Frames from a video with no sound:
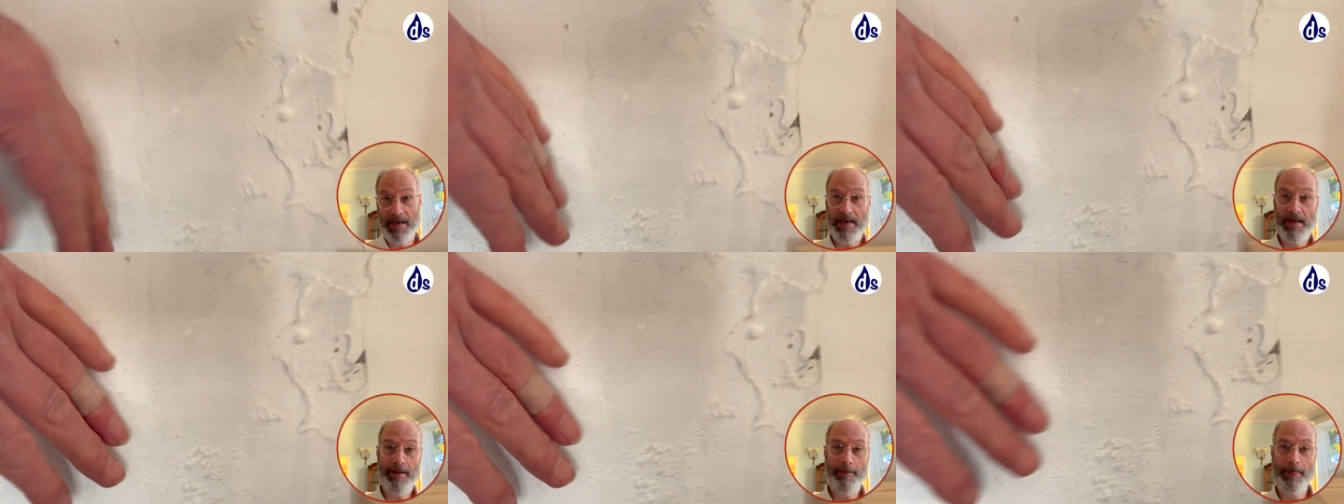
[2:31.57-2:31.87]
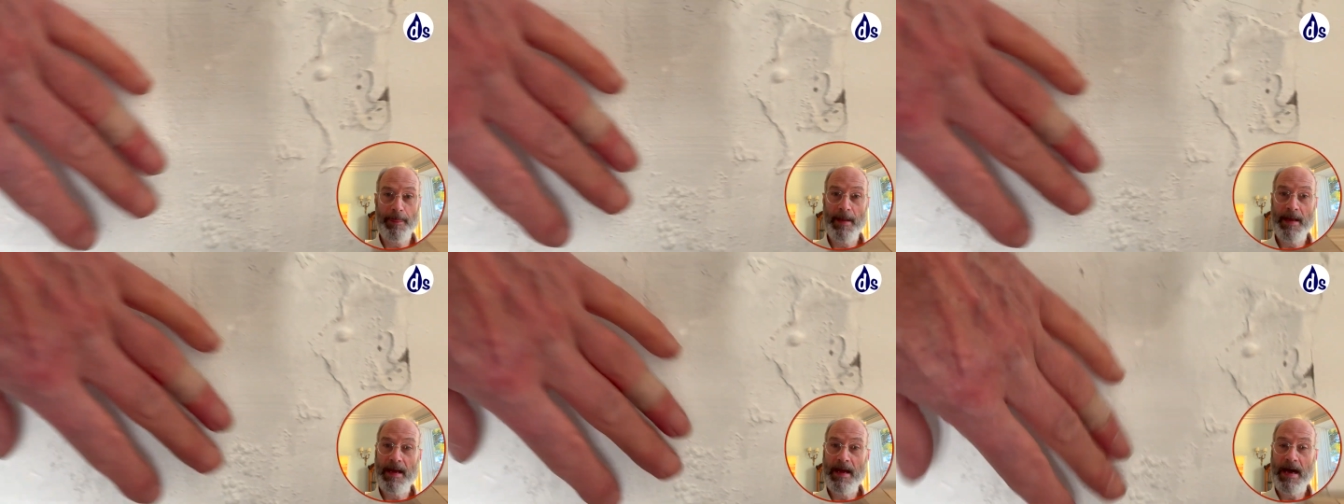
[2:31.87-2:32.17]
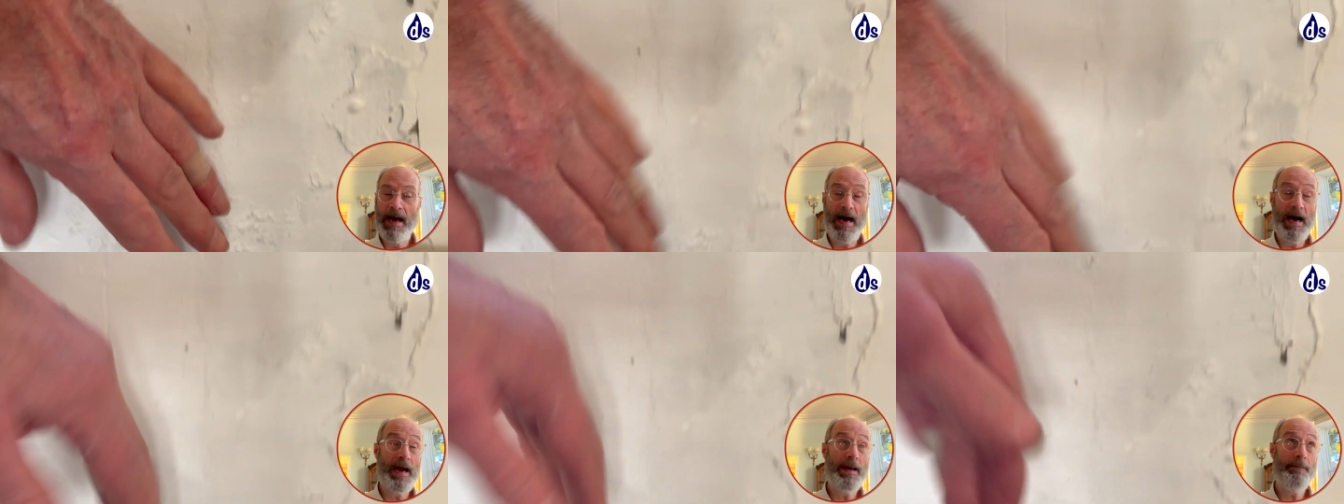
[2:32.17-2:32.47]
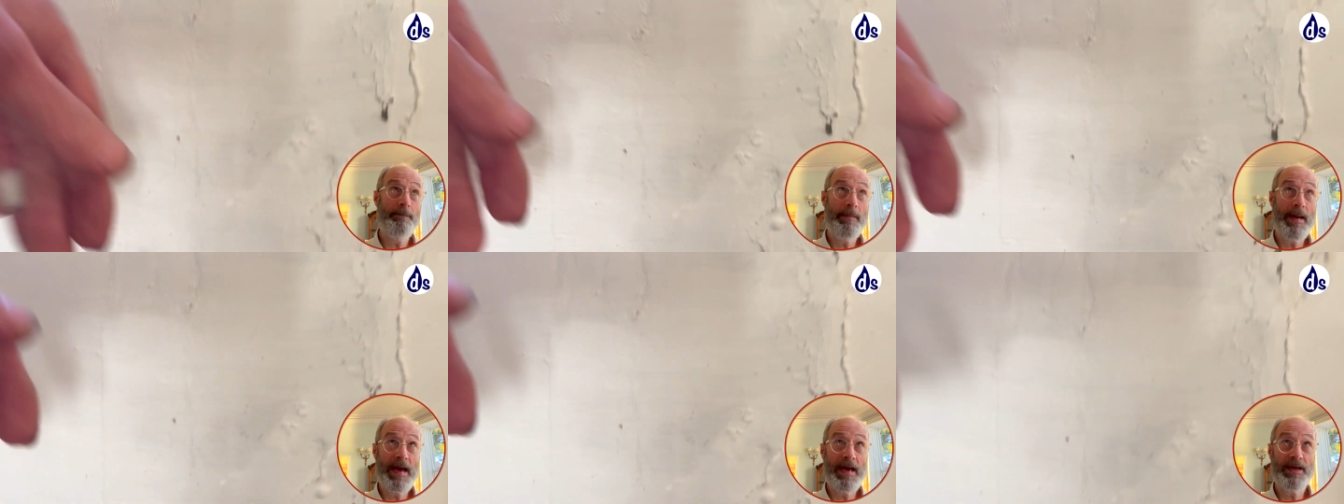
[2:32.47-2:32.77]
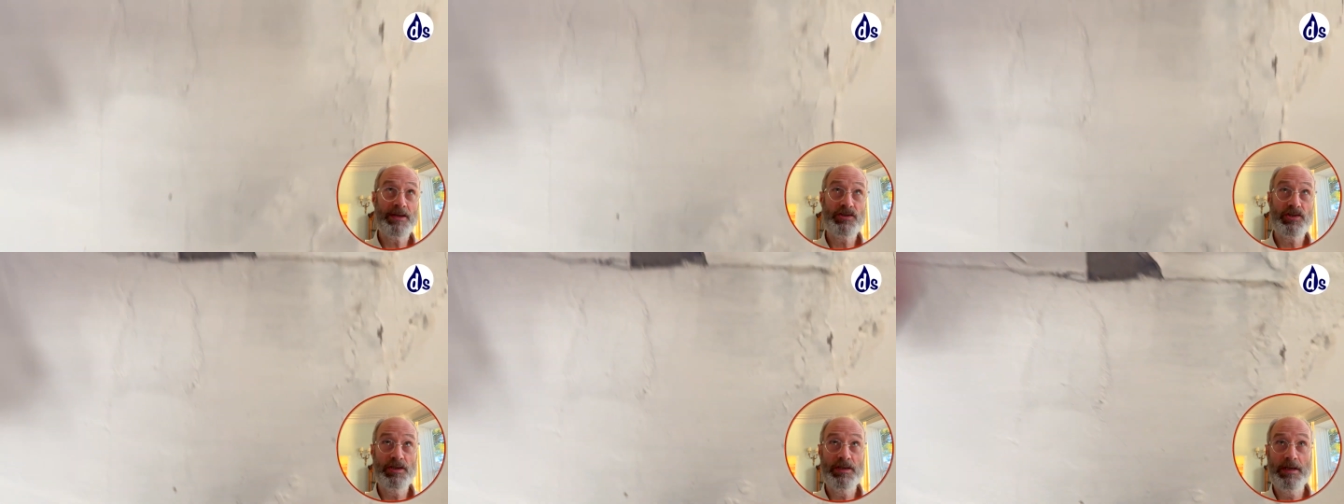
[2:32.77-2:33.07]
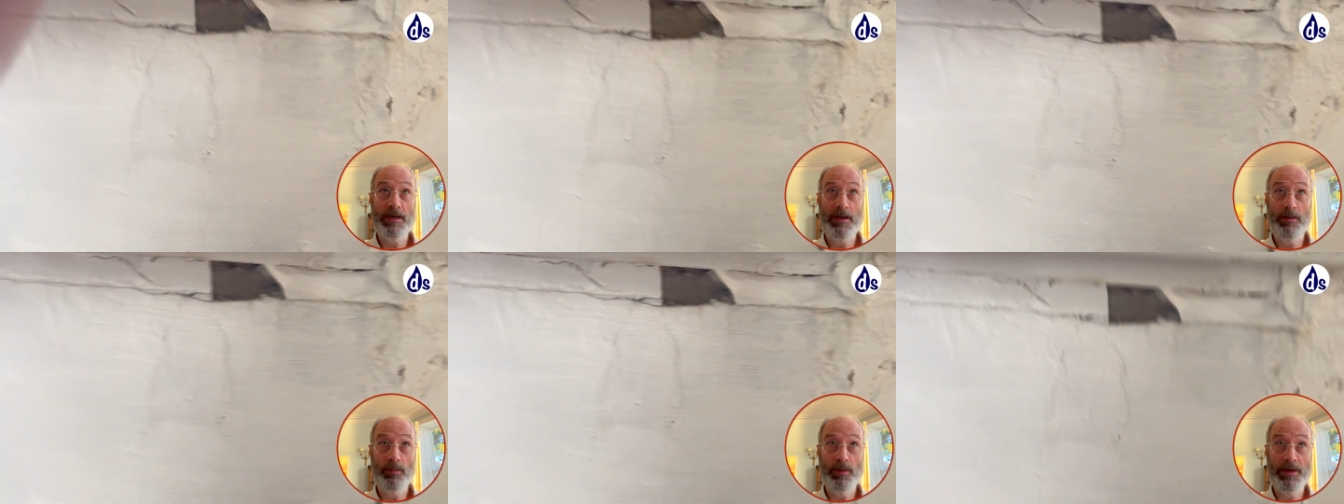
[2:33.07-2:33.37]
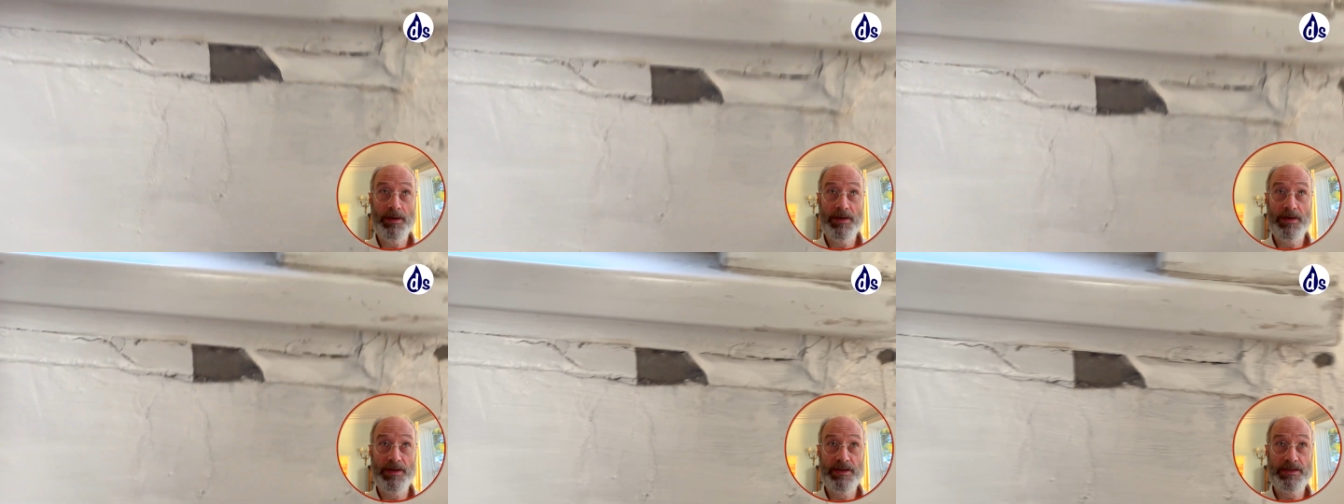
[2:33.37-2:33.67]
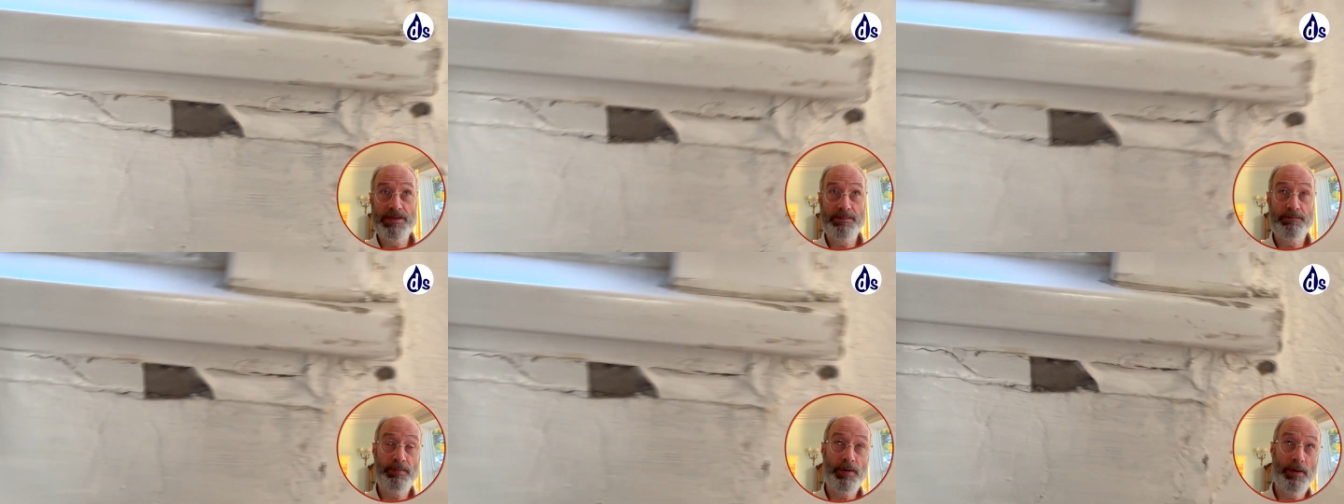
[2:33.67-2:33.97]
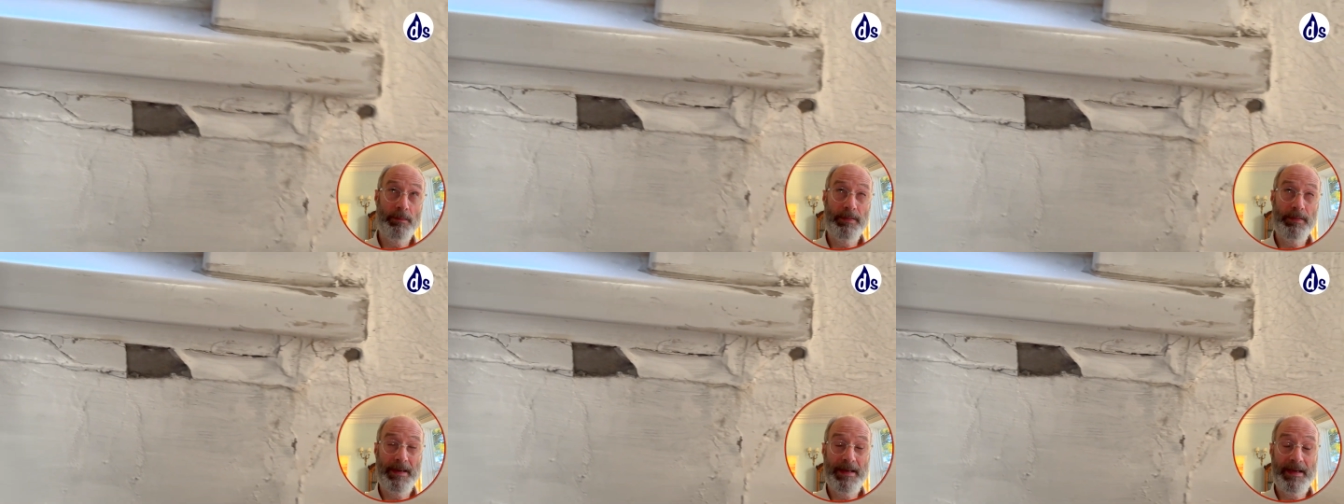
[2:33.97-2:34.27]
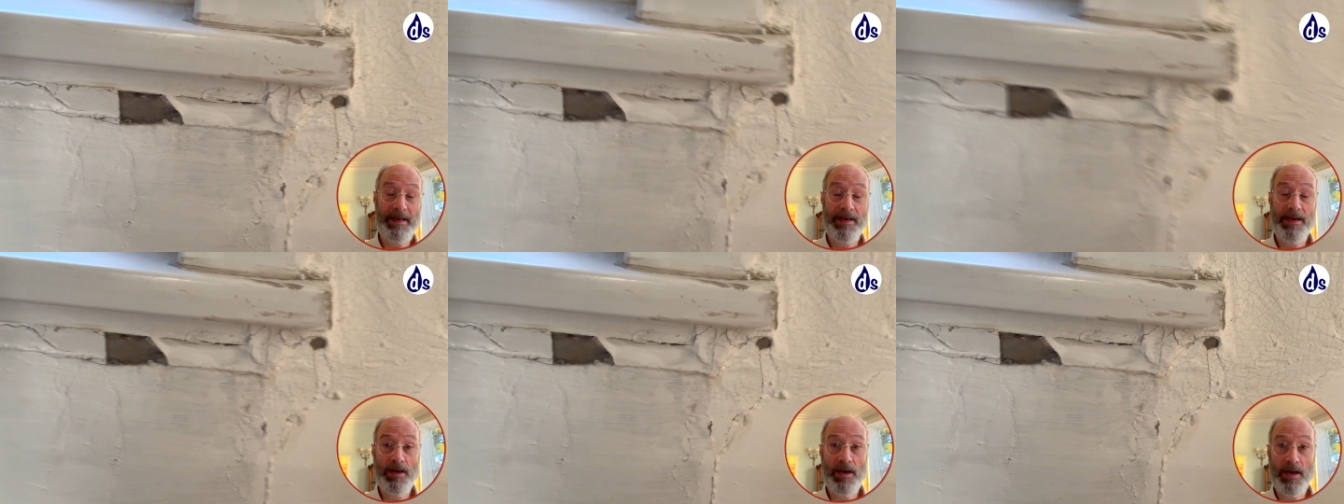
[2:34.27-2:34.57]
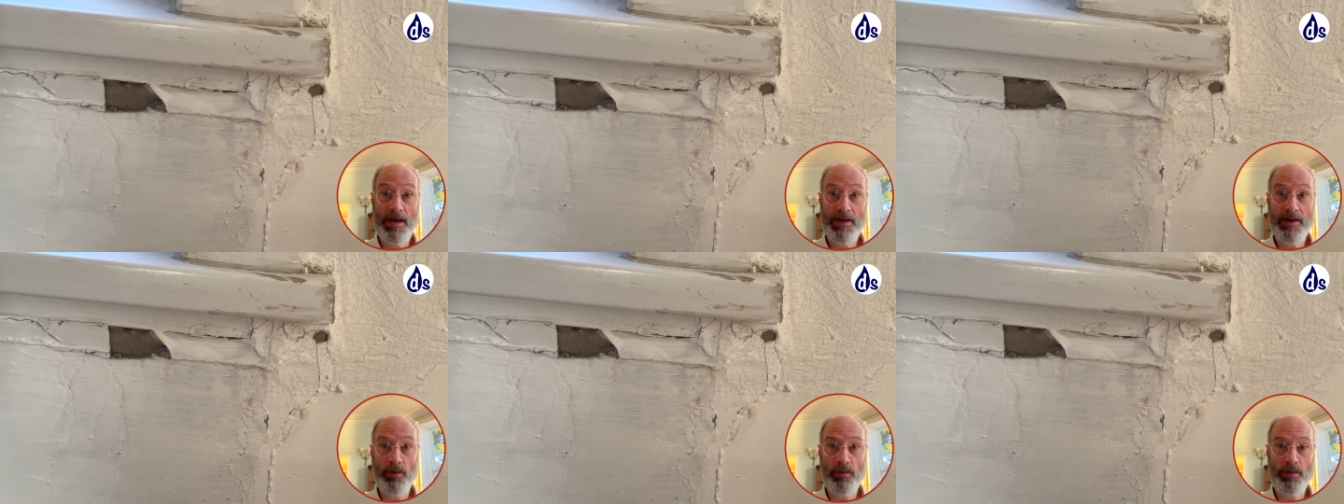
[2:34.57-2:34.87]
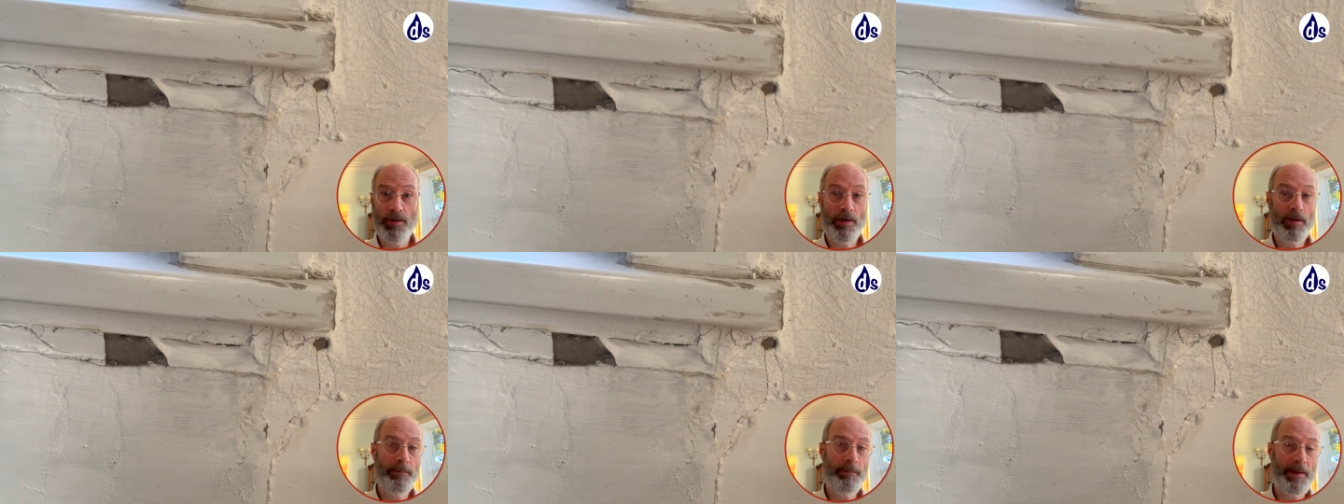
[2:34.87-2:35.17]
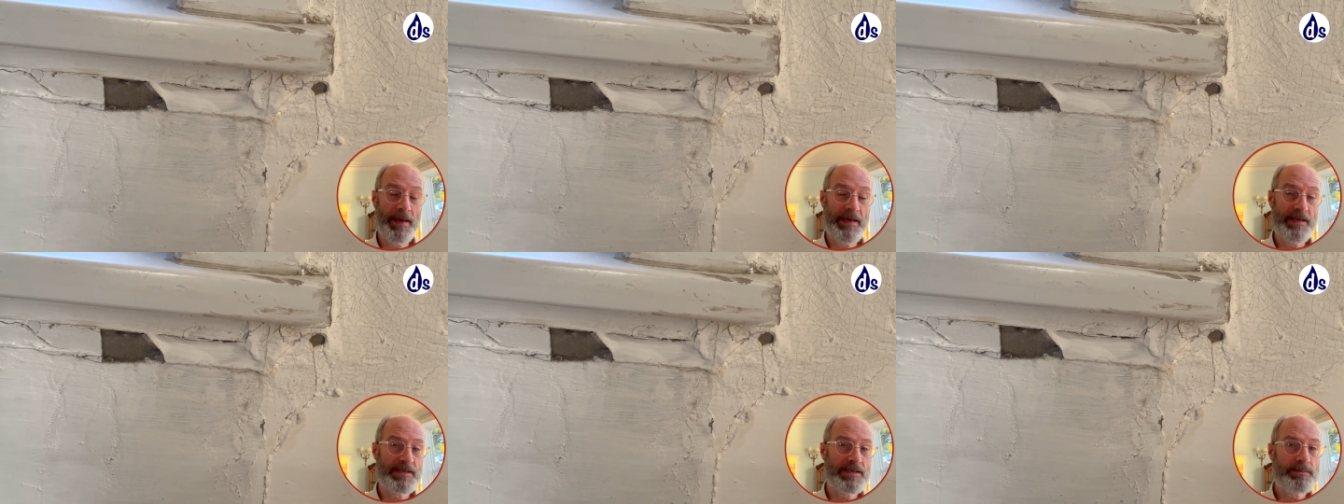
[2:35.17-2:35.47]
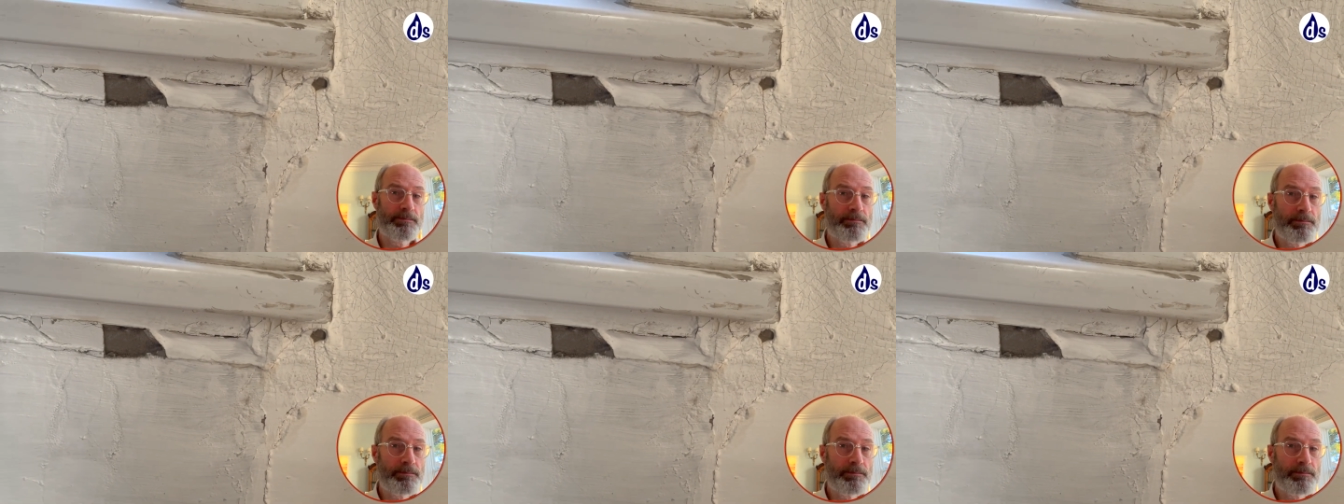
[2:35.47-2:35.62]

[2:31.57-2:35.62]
I imagine it was probably an oil-based